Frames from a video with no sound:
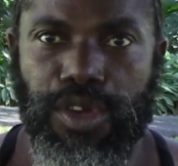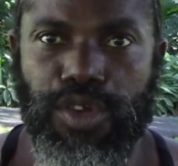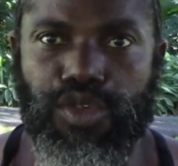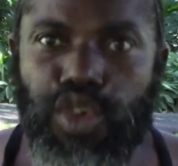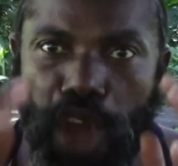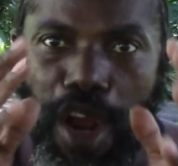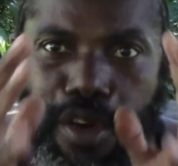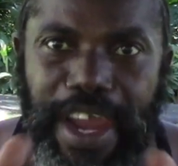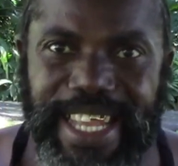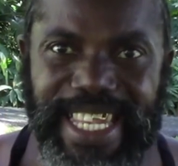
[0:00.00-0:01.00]
to your
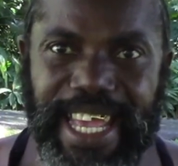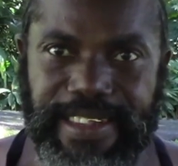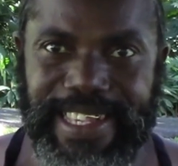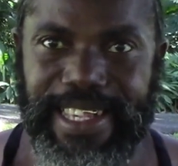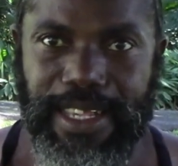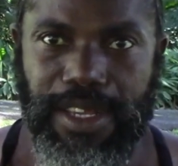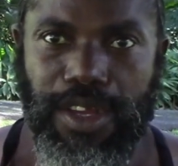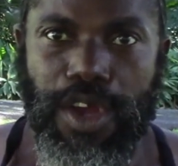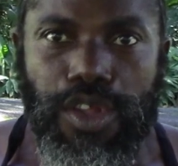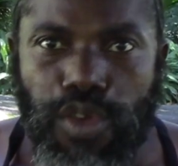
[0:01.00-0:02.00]
greatness,
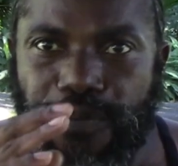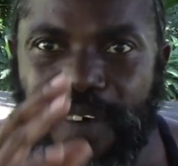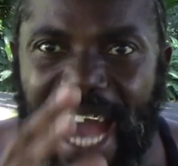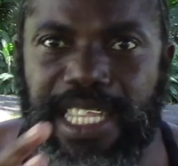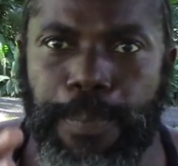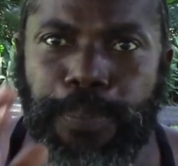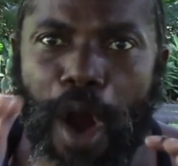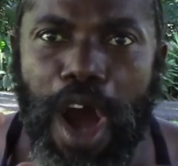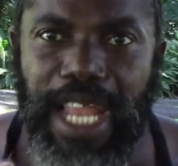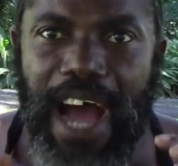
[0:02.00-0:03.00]
to find the
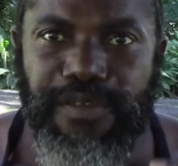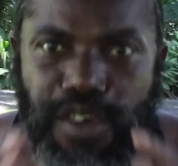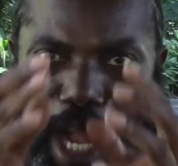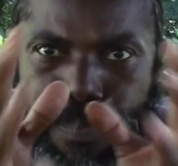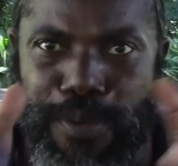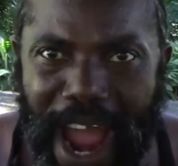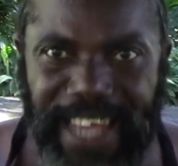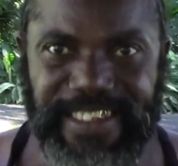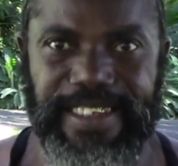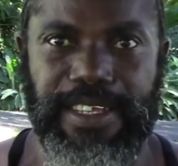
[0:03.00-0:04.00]
pearl of great
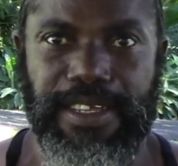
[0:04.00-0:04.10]
price,